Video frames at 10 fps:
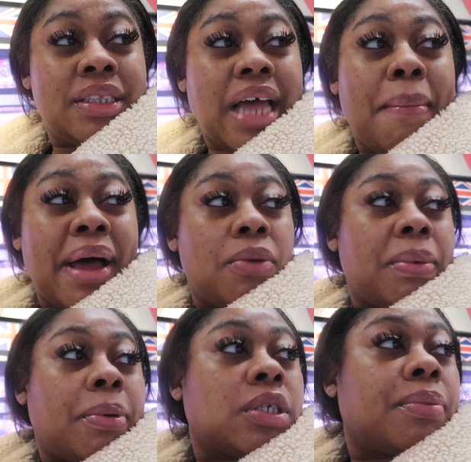That might not
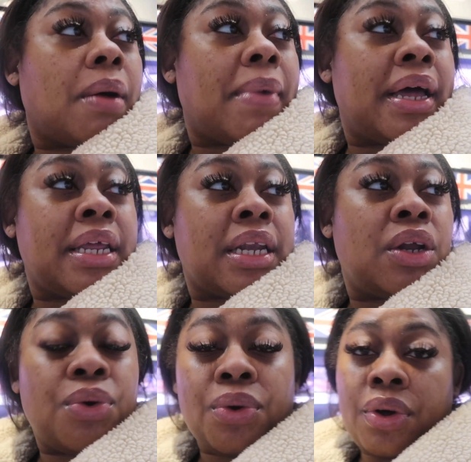be possible. I might need a
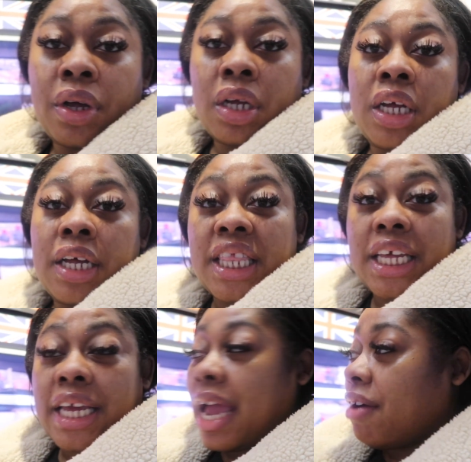little
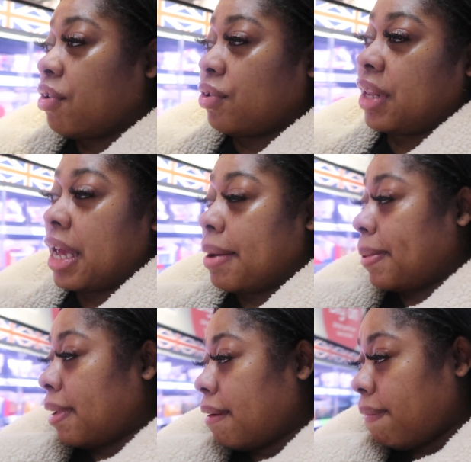thing here or there,
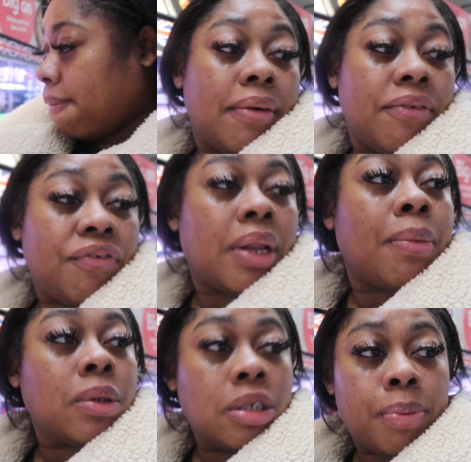but for the
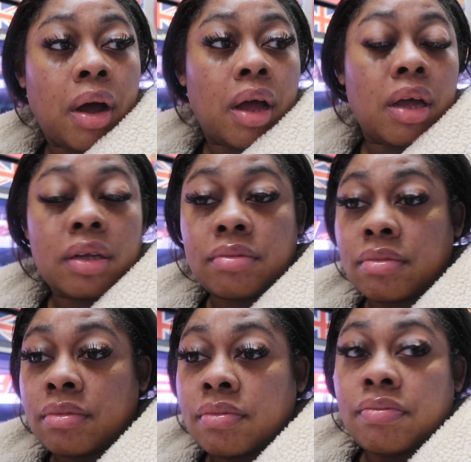most part,
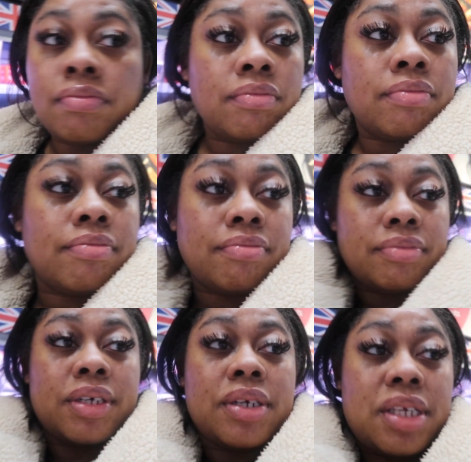
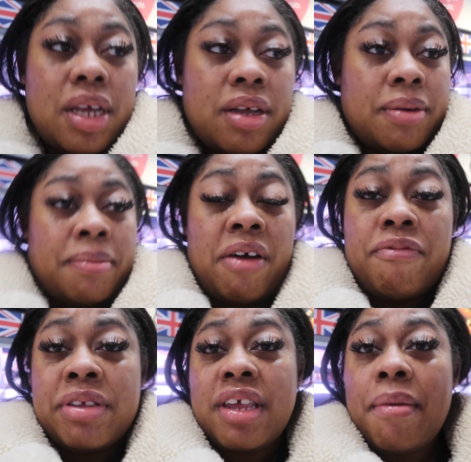I
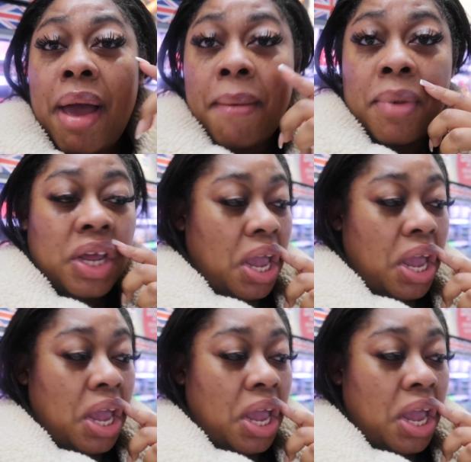have to save my money.